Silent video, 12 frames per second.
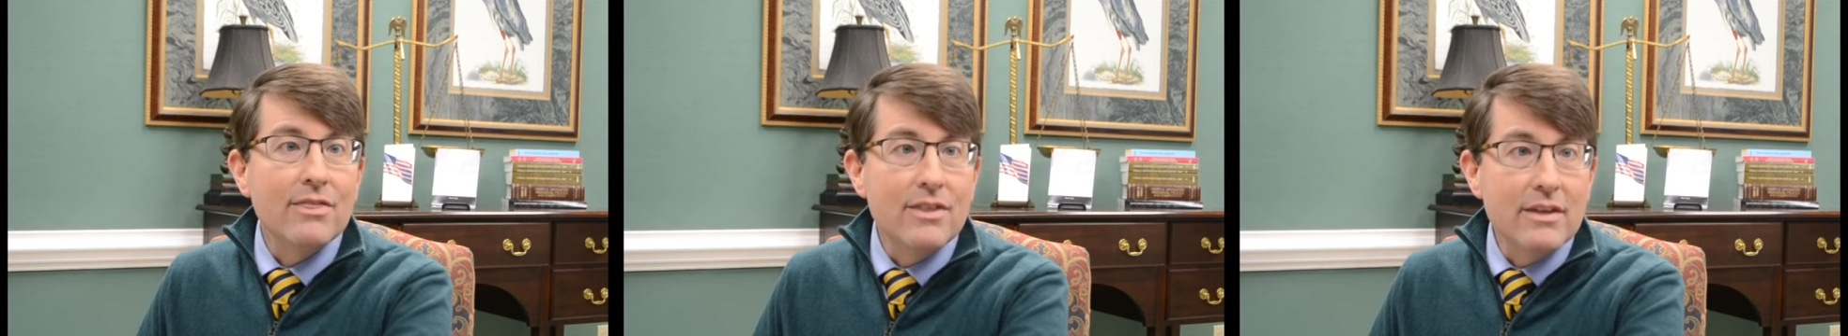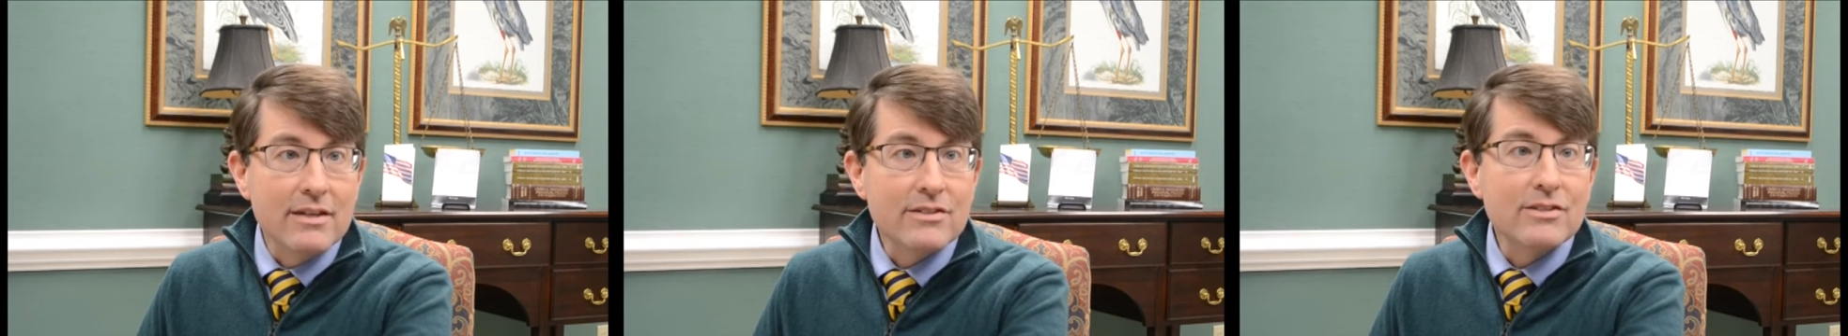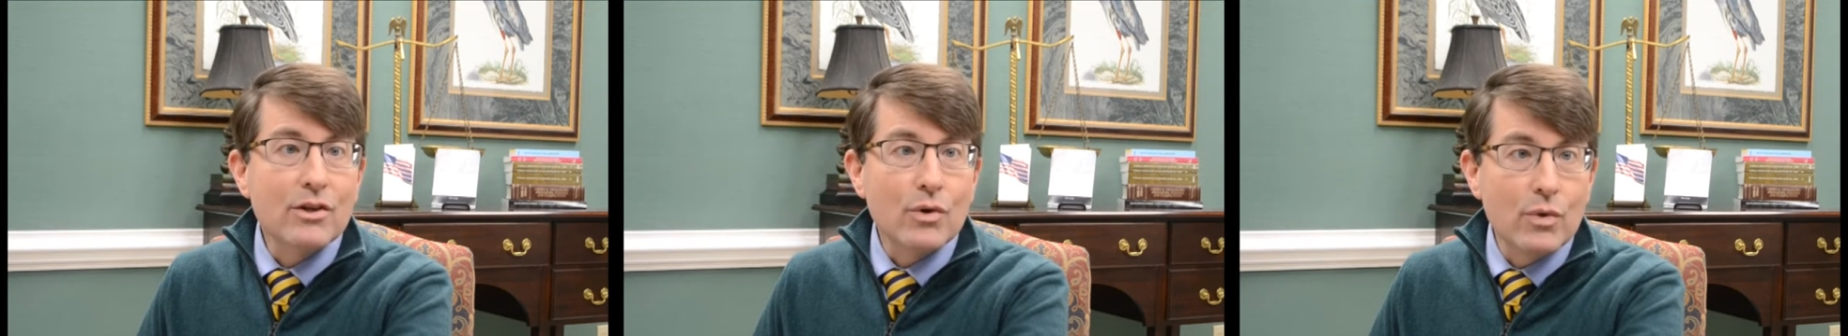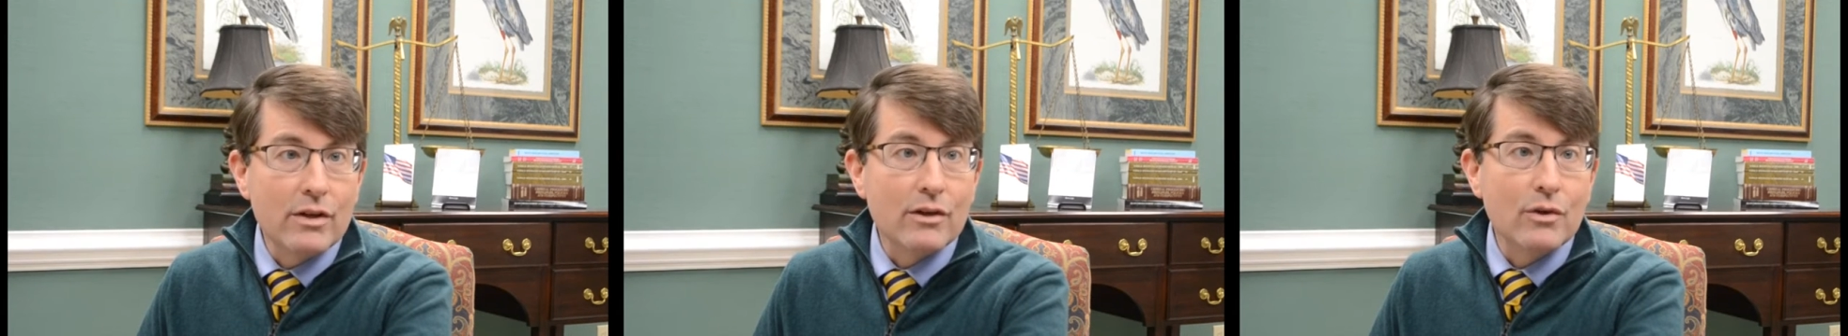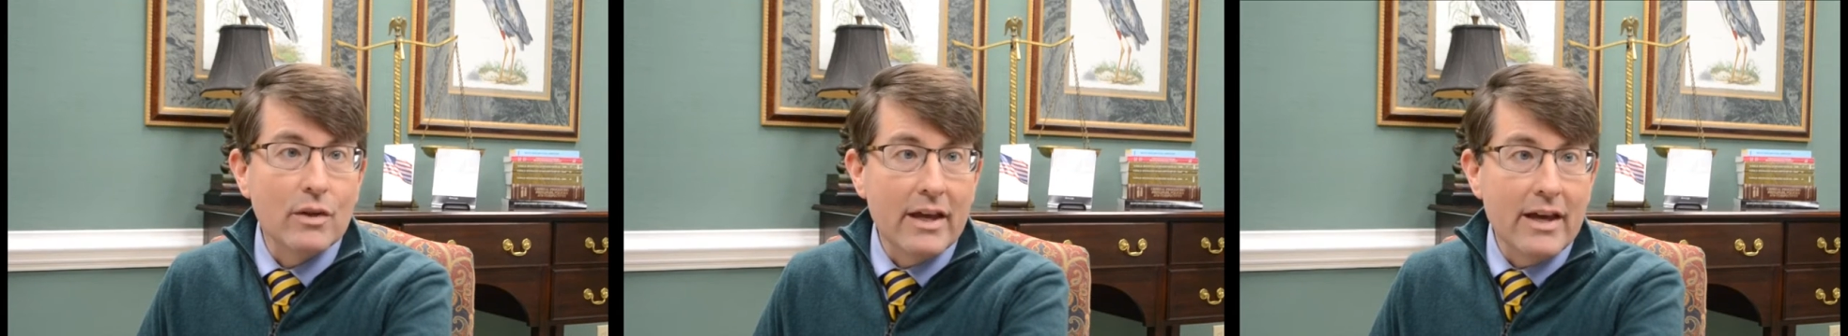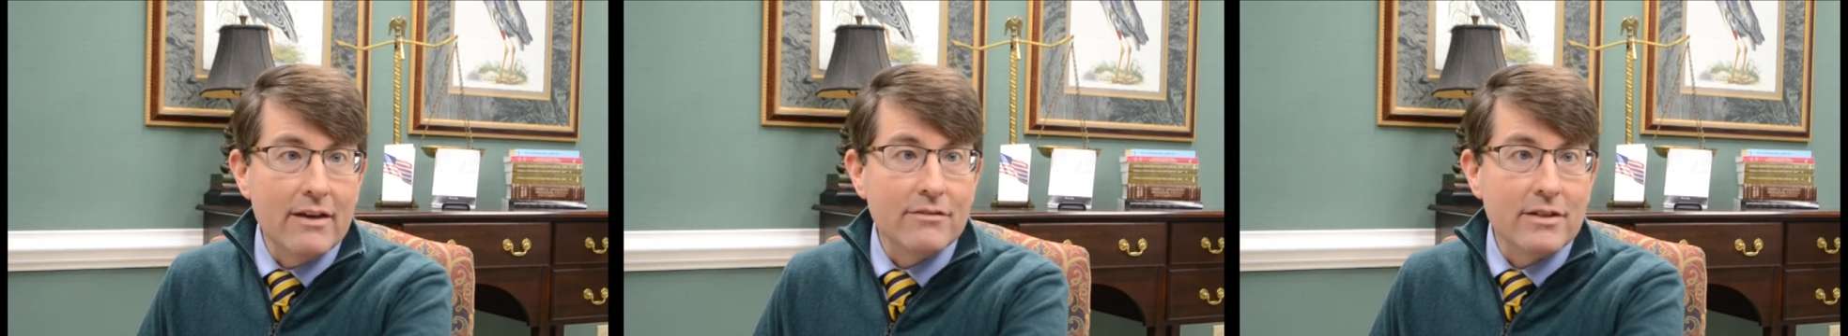This critical
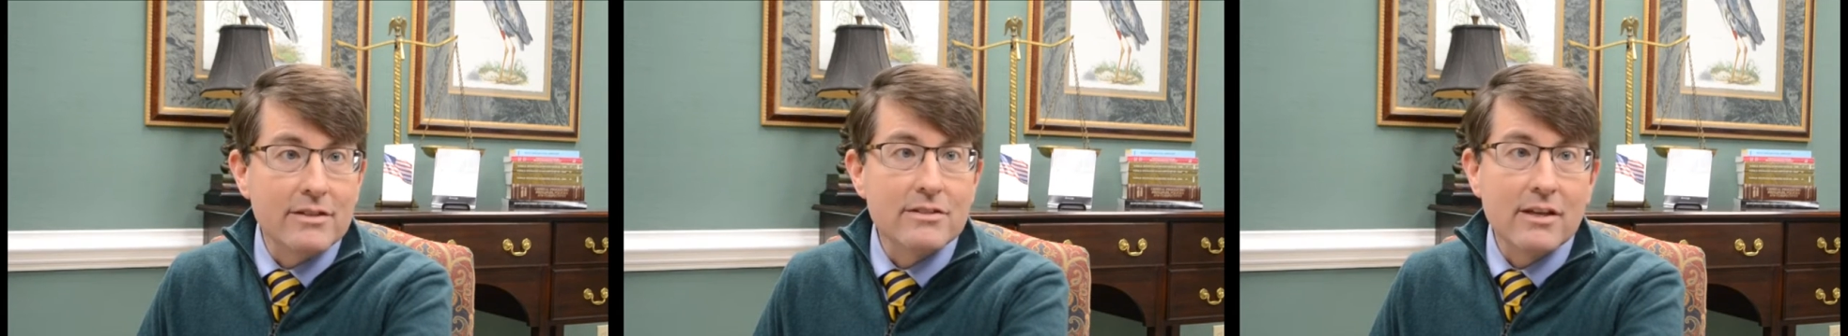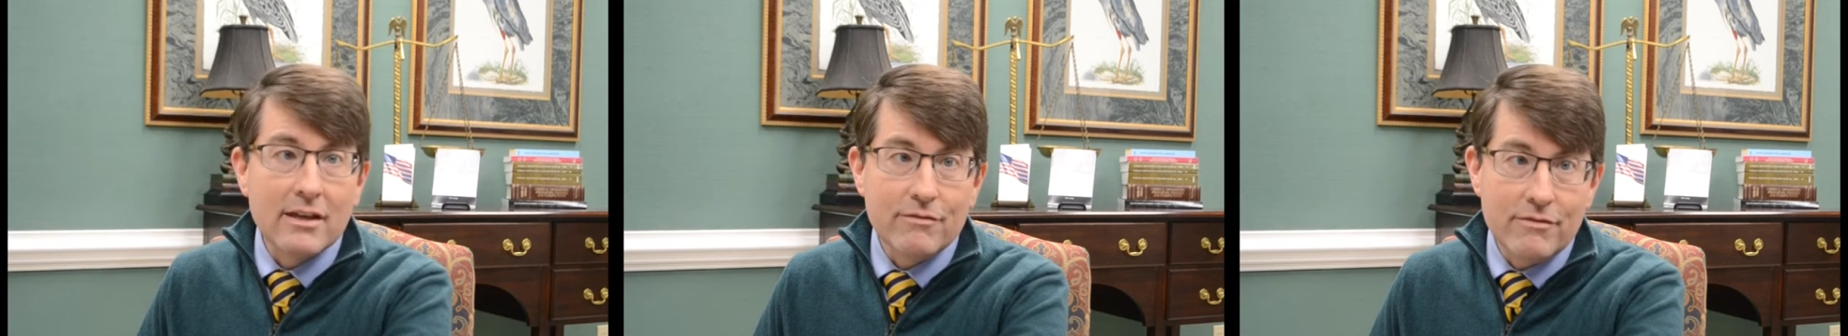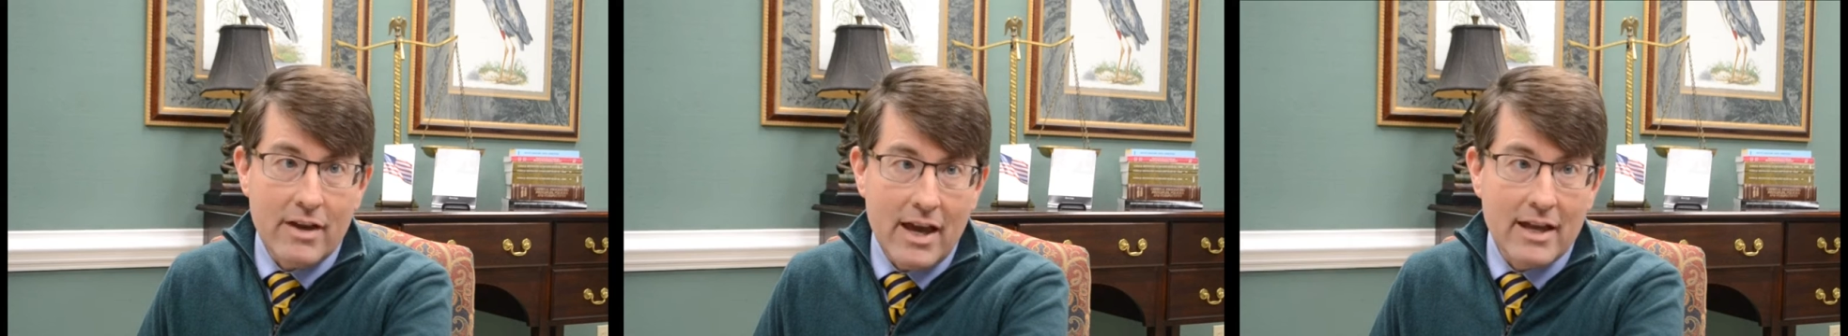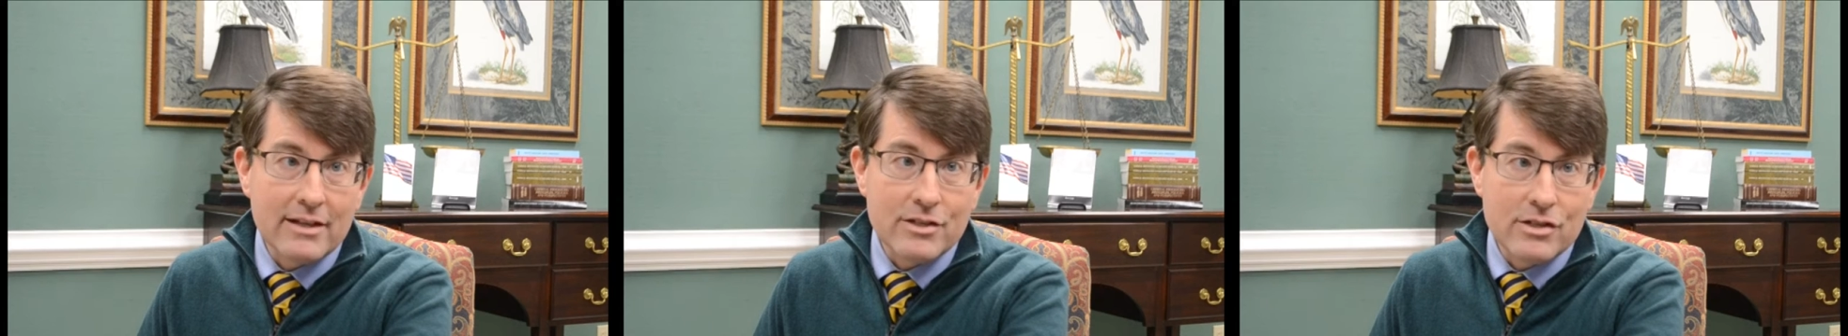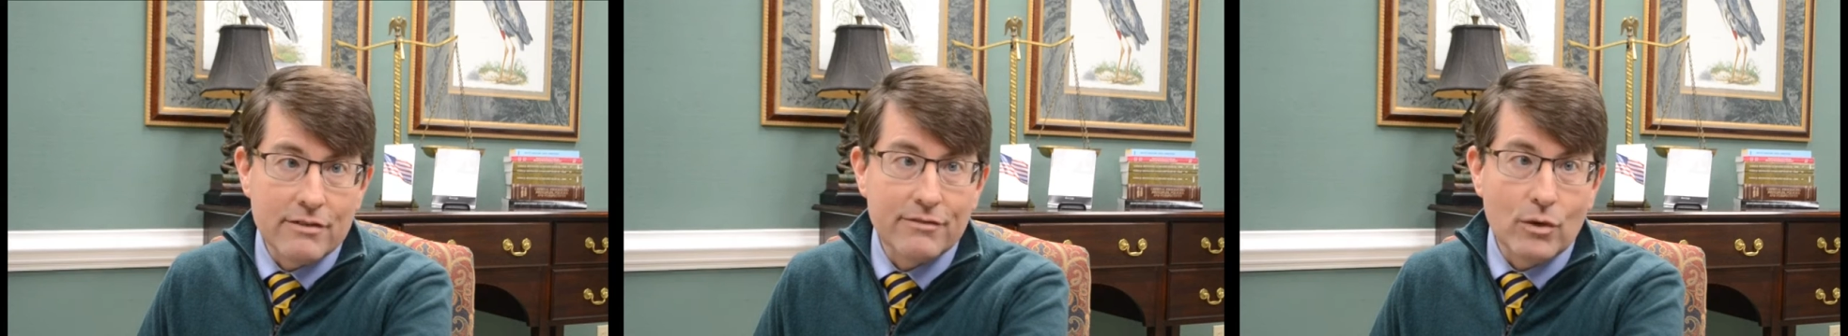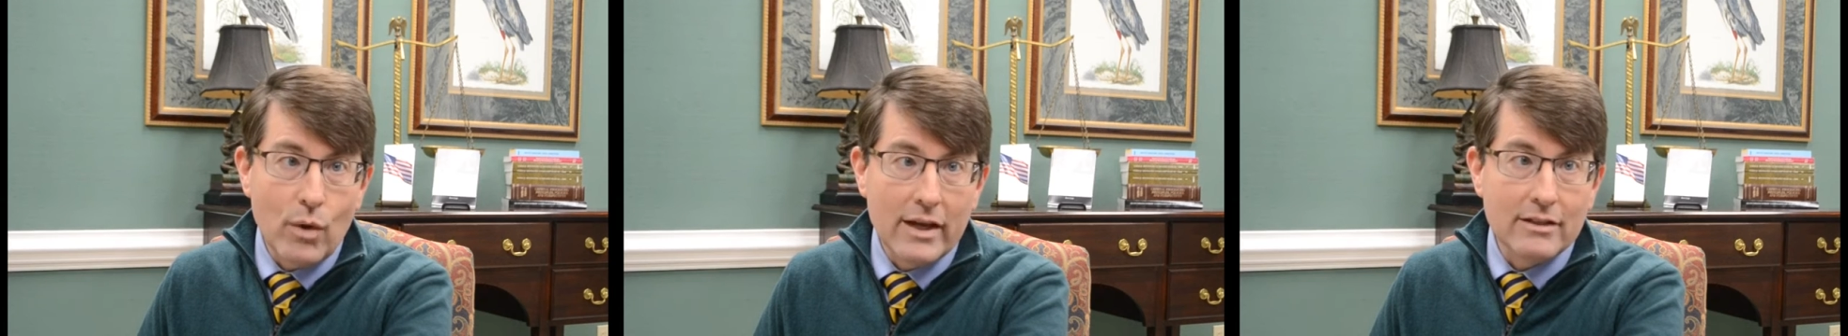evidence can vanish if
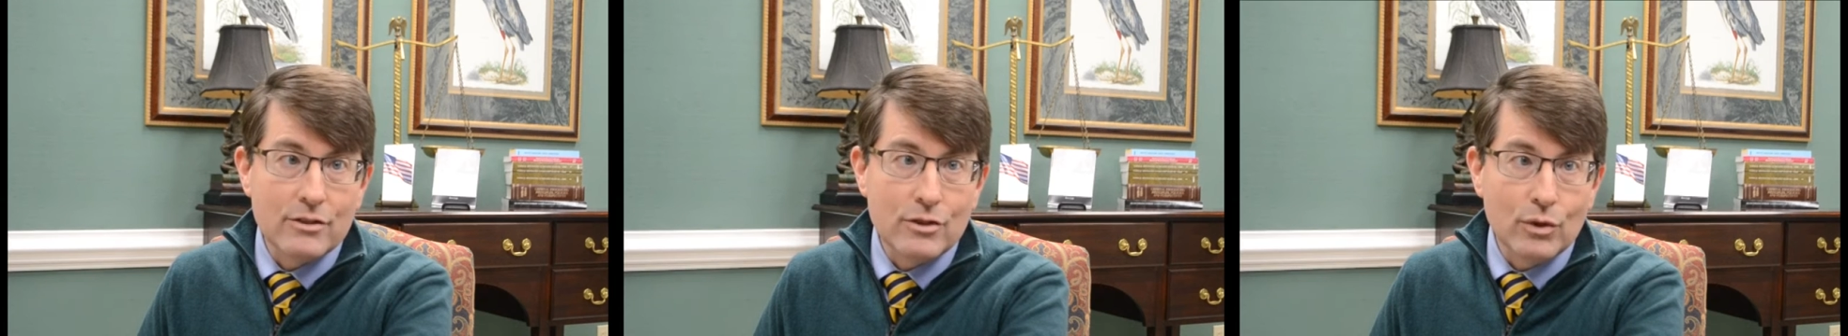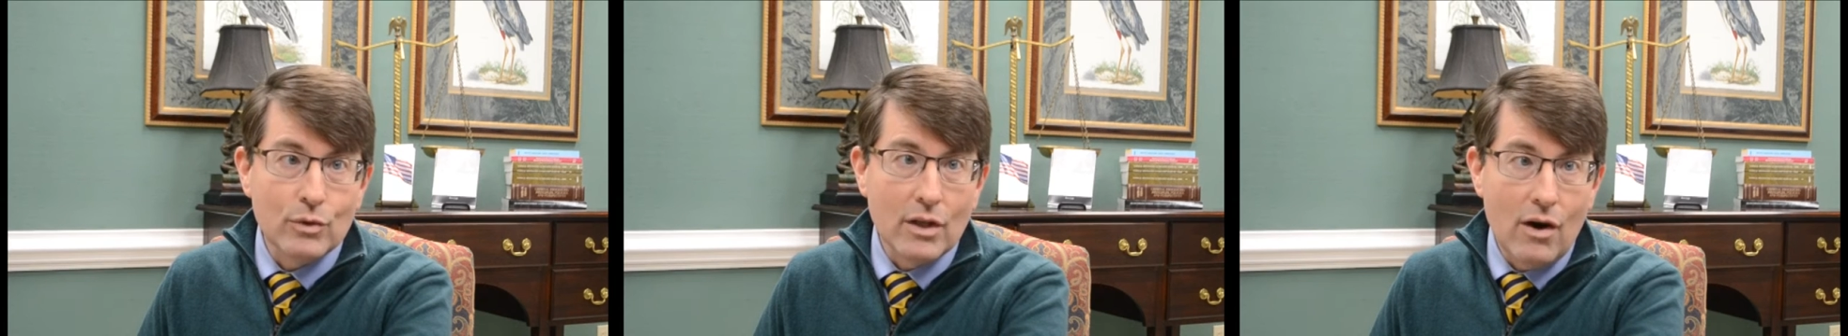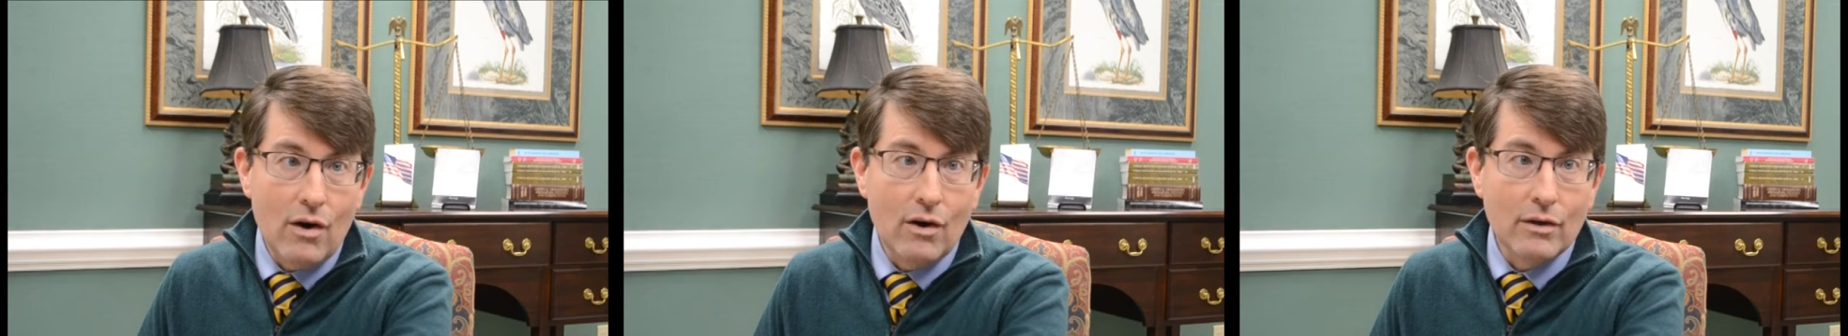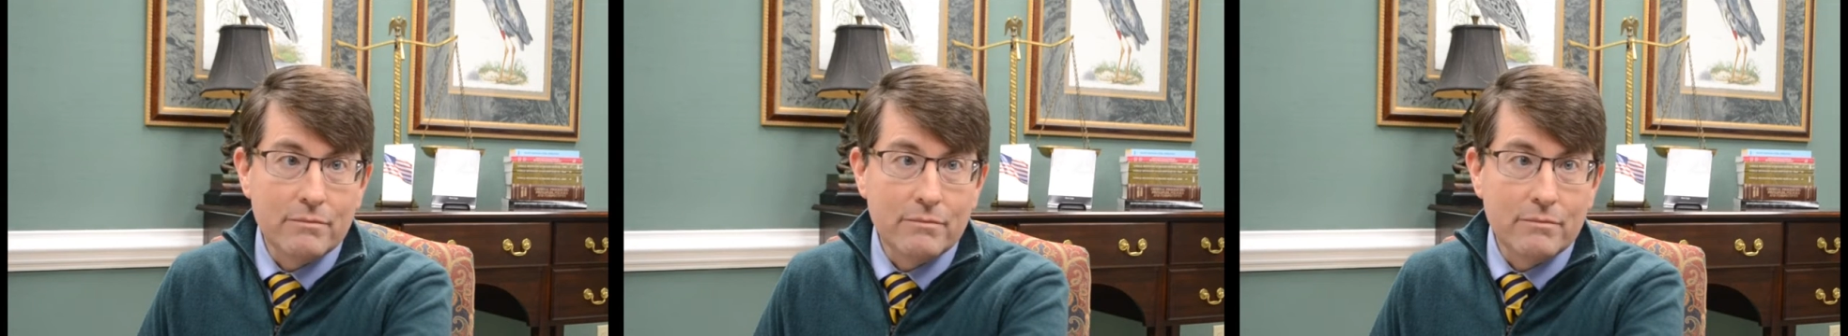you wait too long.